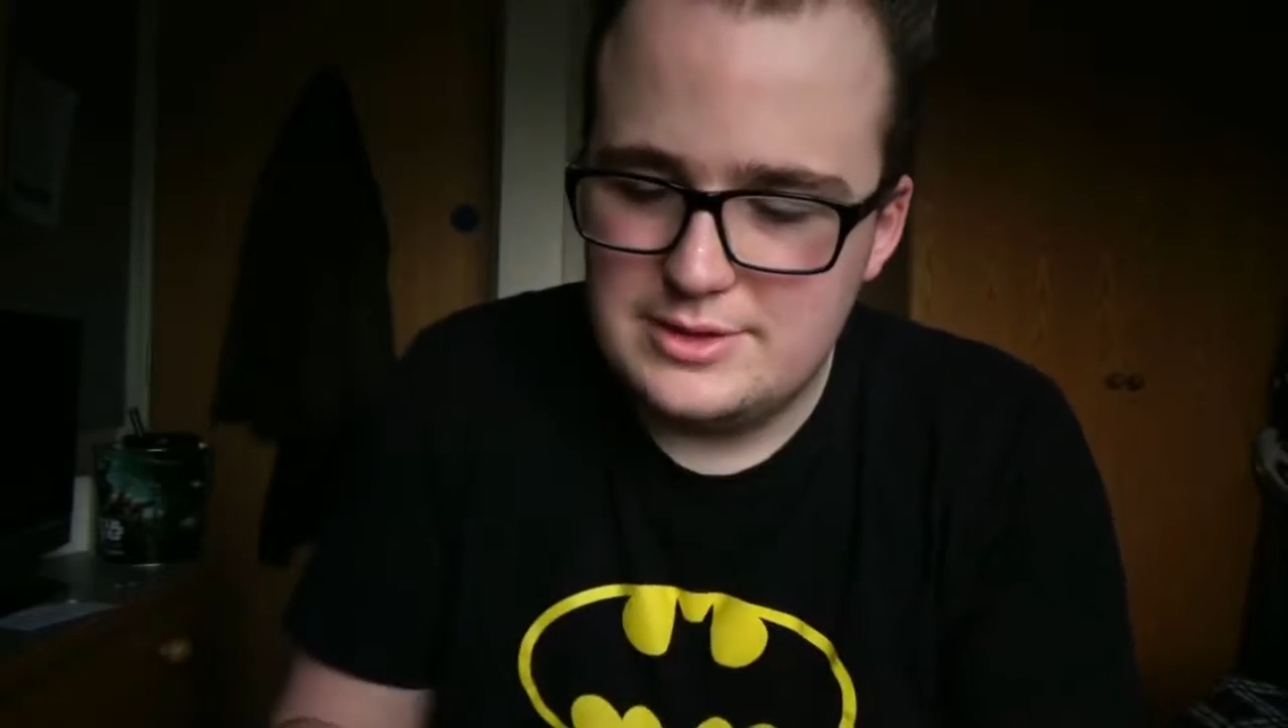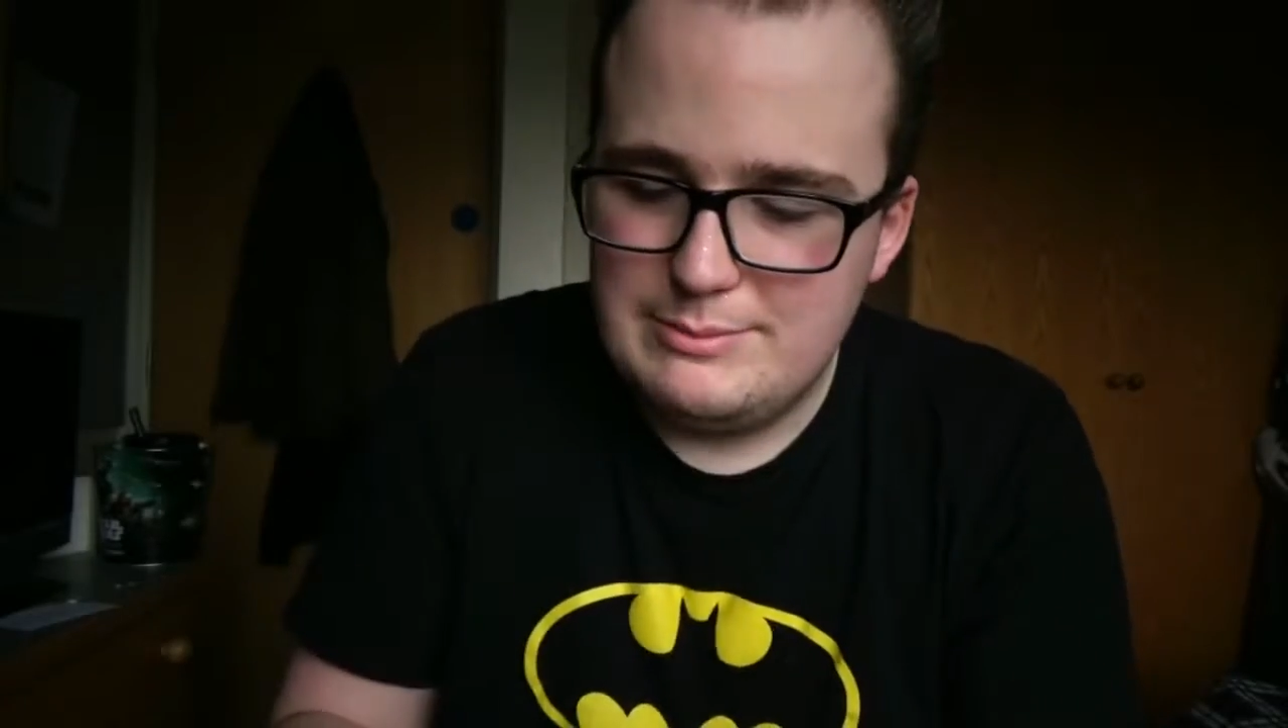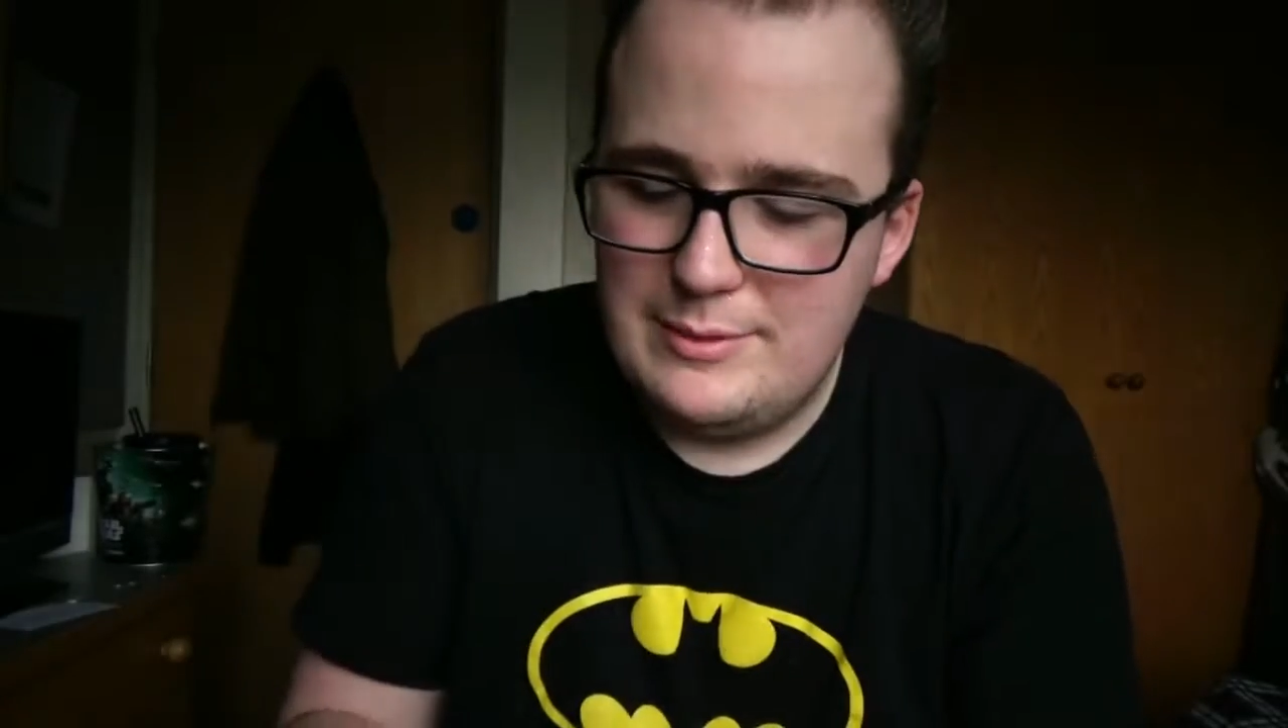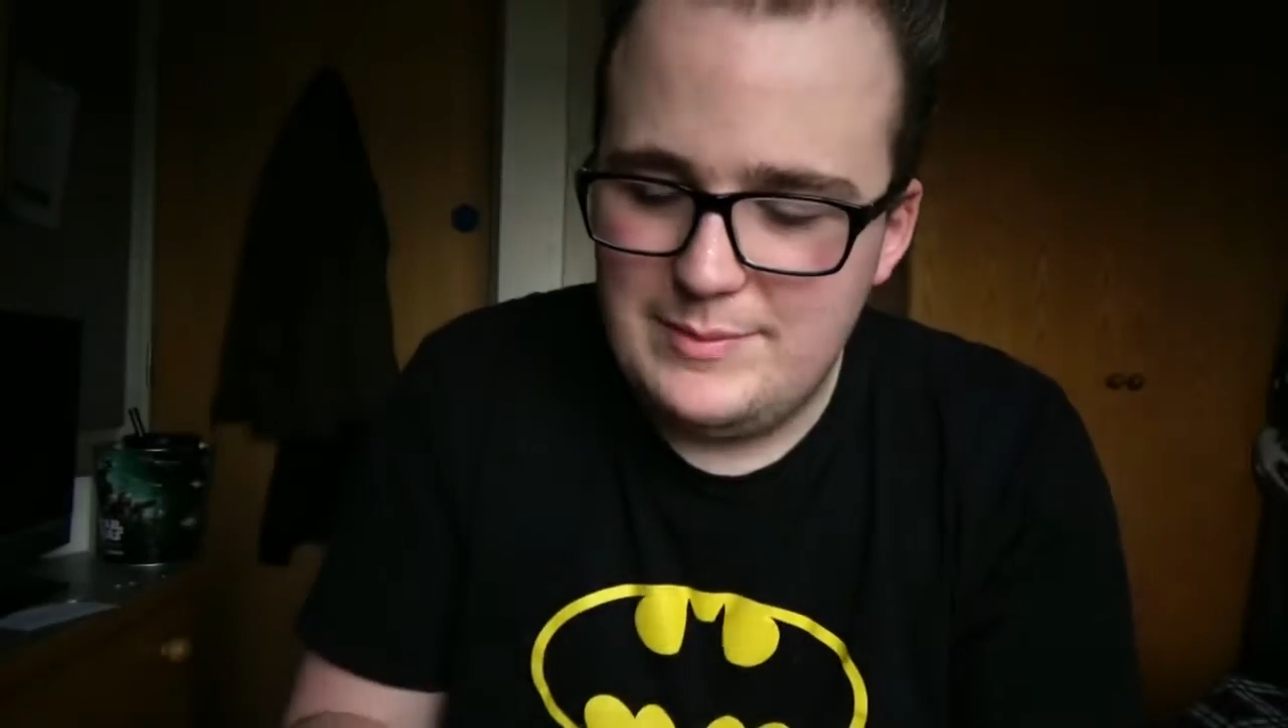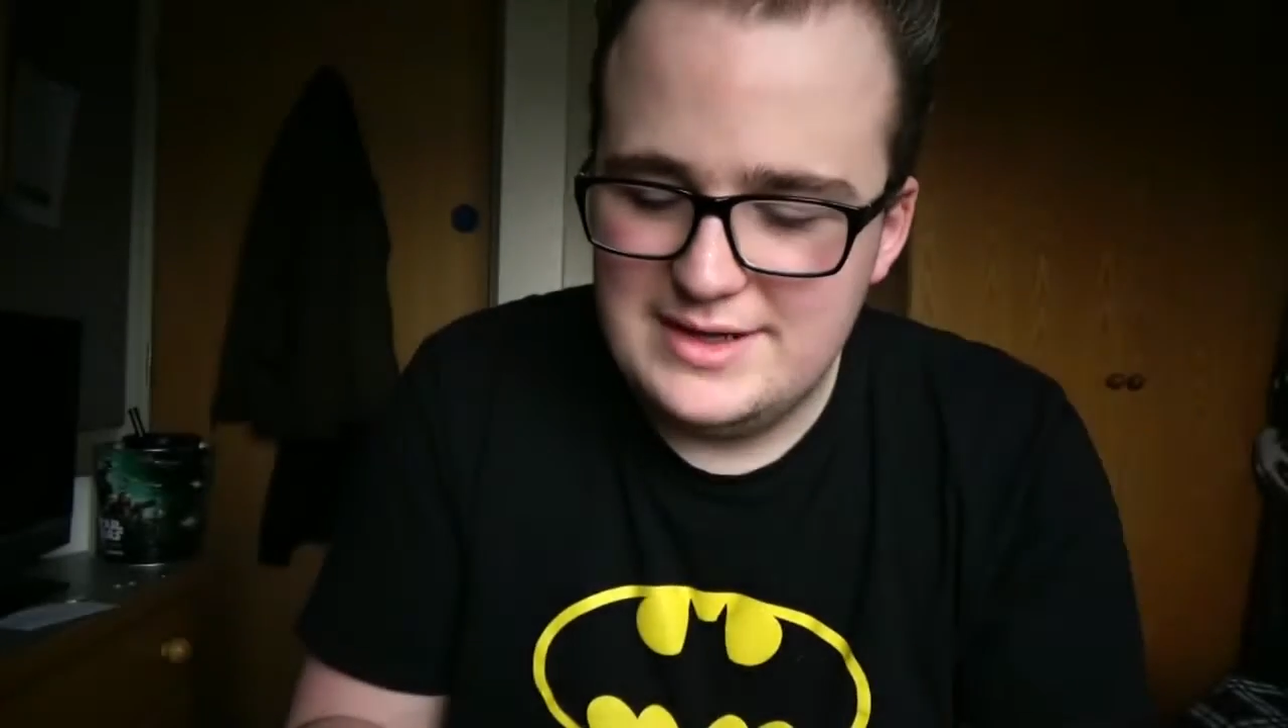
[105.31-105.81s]

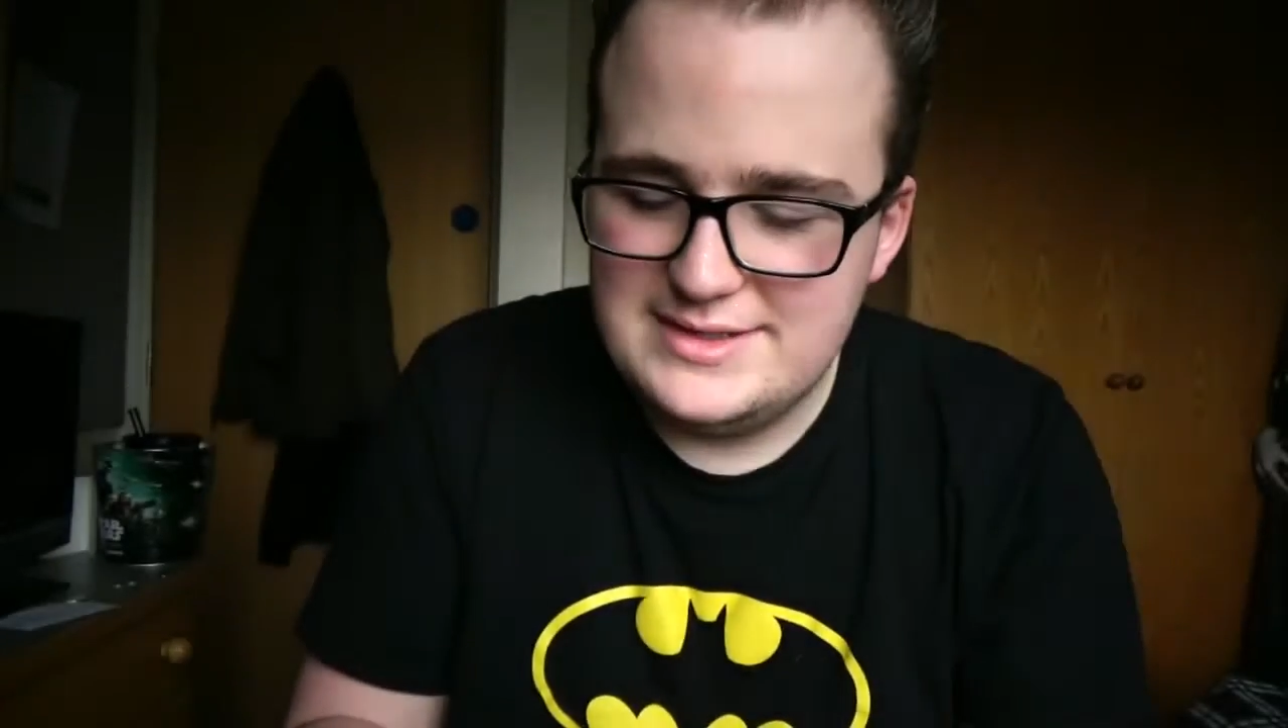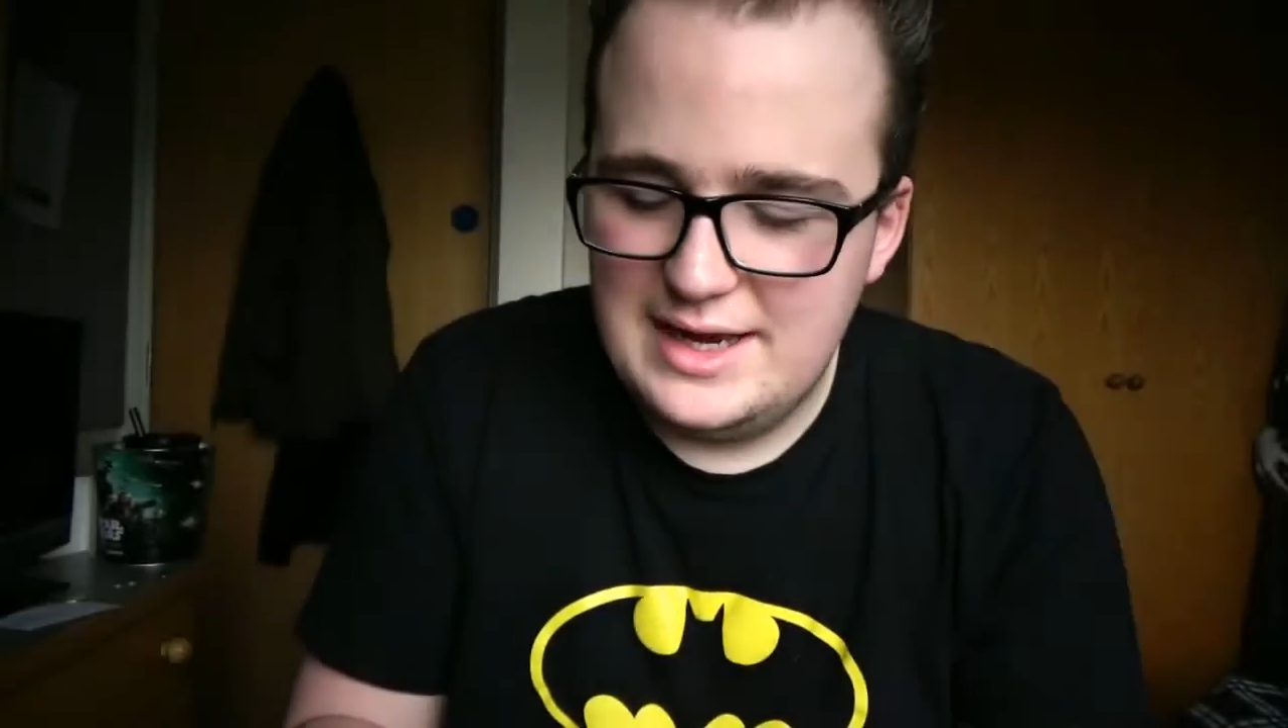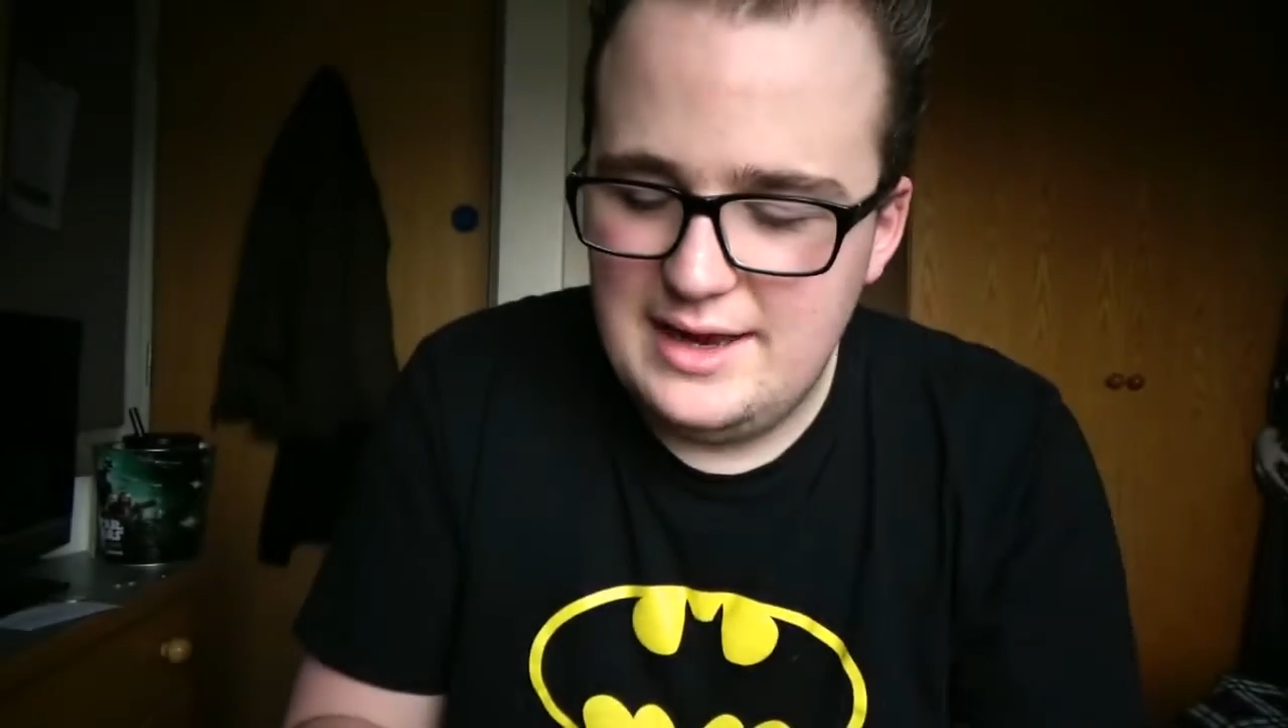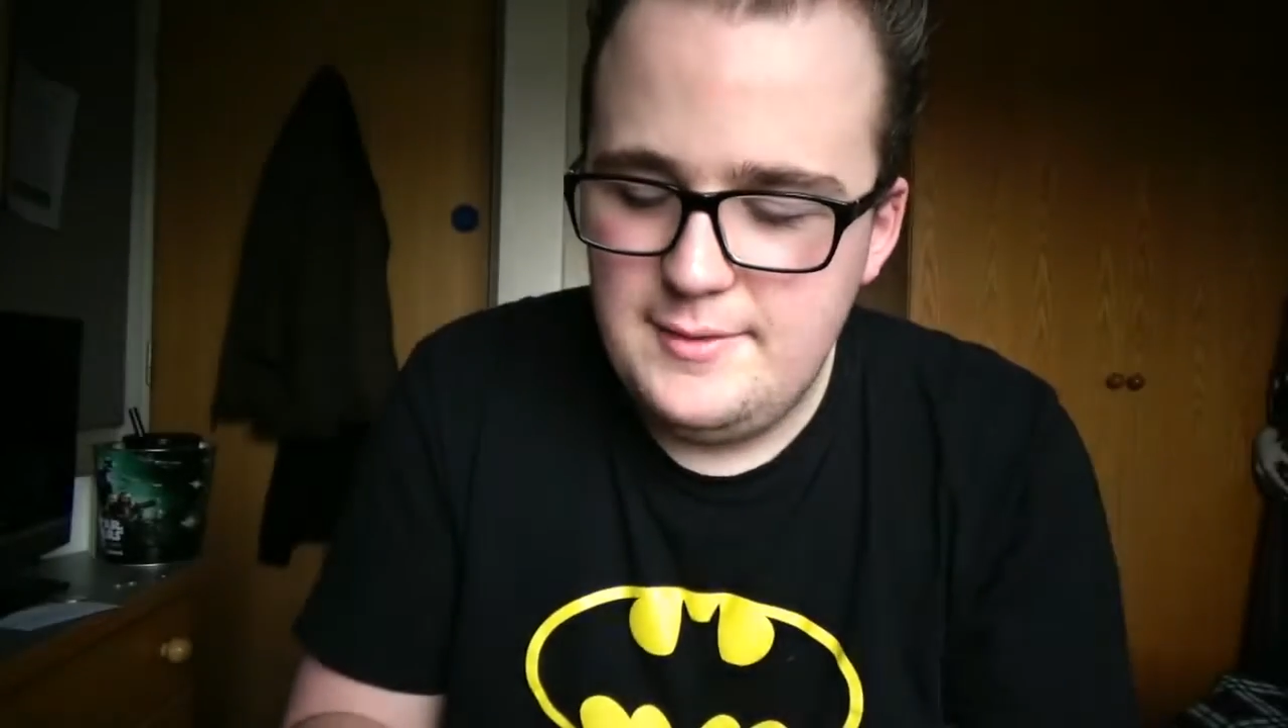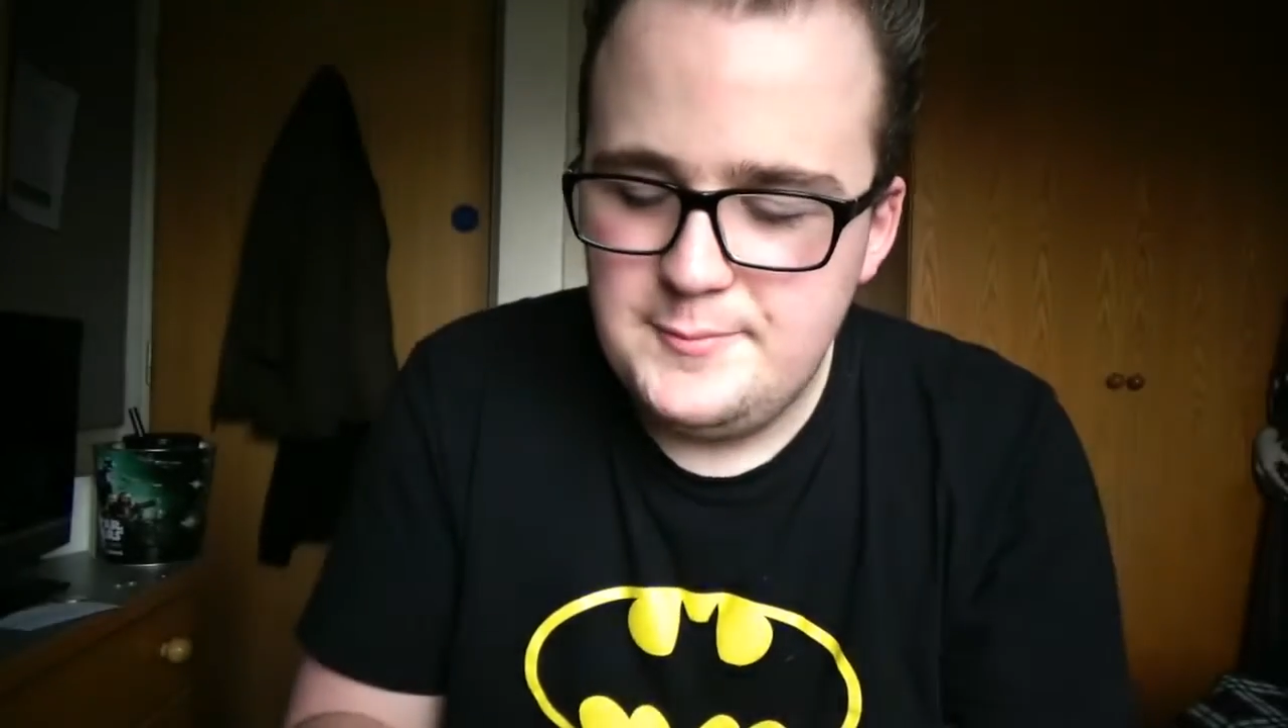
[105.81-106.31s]
popular
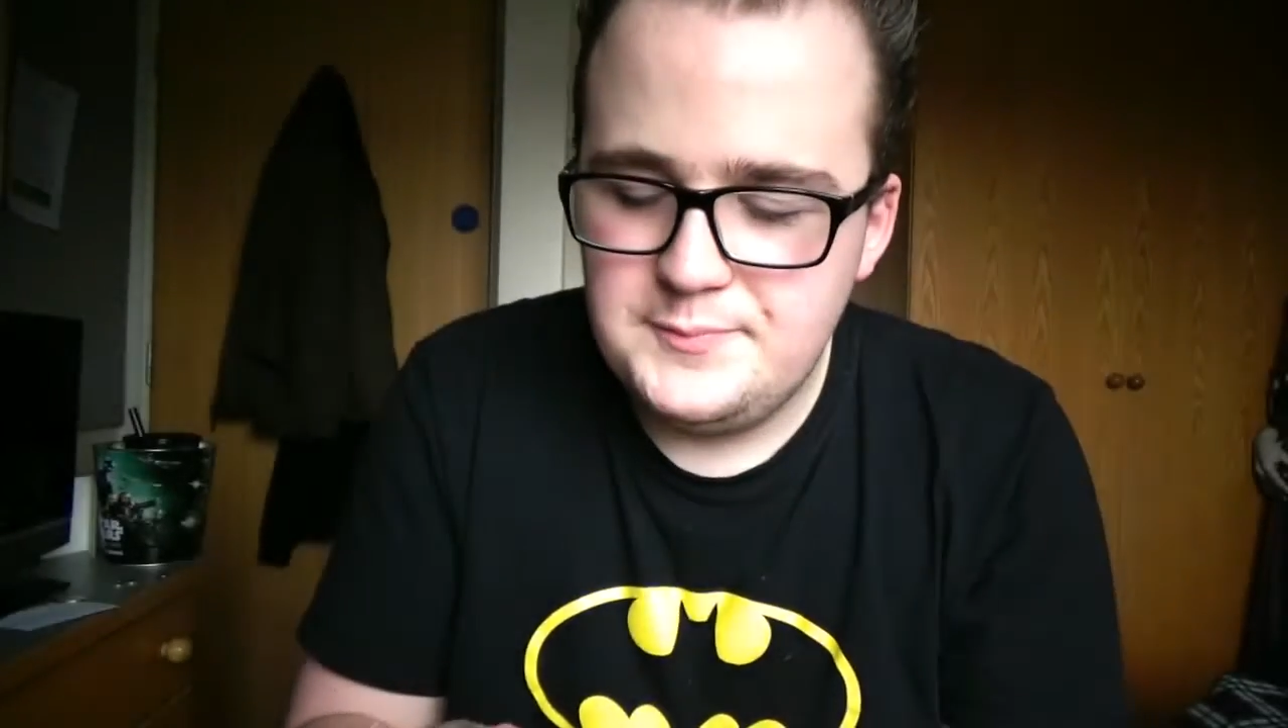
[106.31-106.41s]
seller,